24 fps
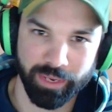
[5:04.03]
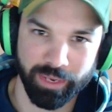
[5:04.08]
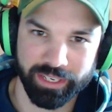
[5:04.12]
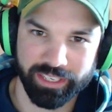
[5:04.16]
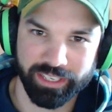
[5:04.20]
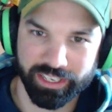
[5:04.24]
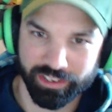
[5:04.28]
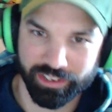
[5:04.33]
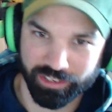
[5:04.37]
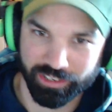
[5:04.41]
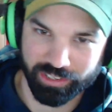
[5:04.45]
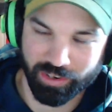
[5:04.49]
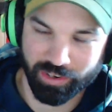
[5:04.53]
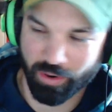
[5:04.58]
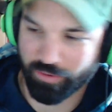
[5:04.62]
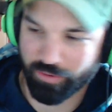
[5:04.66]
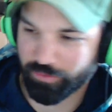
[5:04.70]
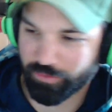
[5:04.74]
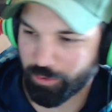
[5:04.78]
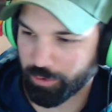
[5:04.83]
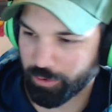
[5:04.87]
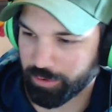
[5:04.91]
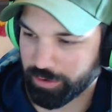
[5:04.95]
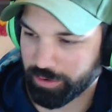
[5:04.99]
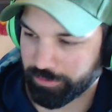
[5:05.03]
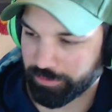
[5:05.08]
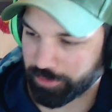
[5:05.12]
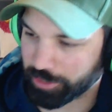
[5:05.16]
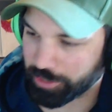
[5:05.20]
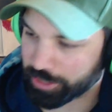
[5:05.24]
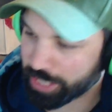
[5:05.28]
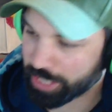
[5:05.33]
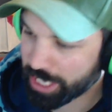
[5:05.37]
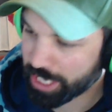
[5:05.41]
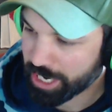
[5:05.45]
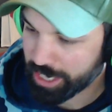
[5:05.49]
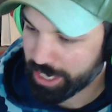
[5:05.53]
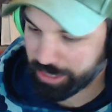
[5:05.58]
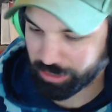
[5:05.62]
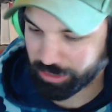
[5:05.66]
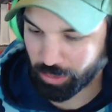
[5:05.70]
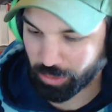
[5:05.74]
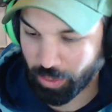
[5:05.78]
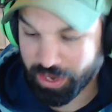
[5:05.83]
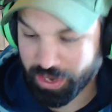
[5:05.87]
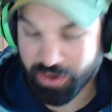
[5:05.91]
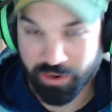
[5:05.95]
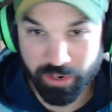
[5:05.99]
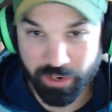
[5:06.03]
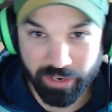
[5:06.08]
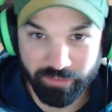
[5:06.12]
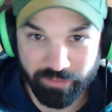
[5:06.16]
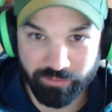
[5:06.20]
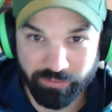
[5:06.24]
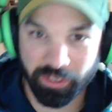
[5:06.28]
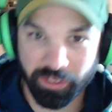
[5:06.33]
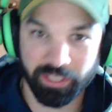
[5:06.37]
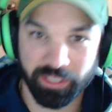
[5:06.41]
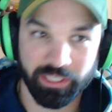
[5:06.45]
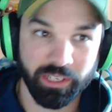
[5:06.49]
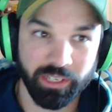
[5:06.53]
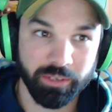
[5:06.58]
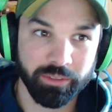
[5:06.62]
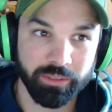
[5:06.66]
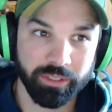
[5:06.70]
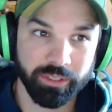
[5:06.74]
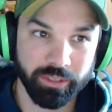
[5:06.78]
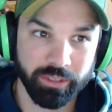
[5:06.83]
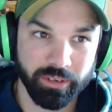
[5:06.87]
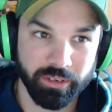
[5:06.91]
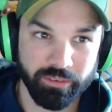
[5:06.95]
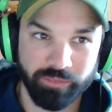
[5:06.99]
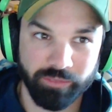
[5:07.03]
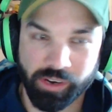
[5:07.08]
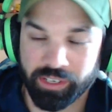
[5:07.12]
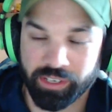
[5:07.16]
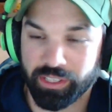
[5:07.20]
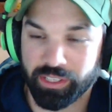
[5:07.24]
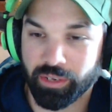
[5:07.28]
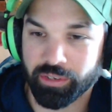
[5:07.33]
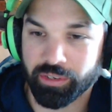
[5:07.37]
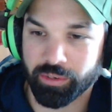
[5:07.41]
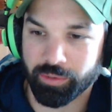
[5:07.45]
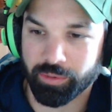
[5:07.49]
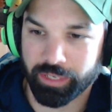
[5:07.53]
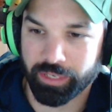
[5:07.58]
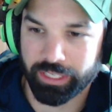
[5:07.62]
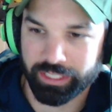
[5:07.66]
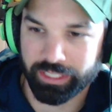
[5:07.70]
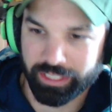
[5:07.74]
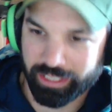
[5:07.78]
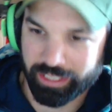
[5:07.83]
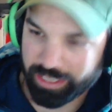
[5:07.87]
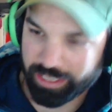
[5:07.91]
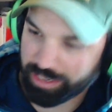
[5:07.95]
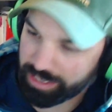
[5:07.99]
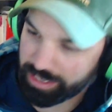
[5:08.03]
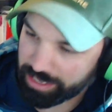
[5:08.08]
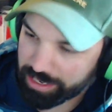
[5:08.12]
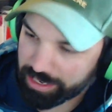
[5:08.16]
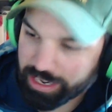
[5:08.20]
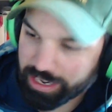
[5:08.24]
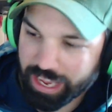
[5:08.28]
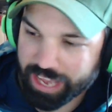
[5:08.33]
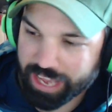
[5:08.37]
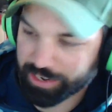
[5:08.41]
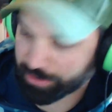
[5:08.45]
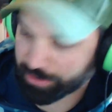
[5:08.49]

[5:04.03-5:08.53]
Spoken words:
go forward and reverse. So when you're doing front loader work and you're using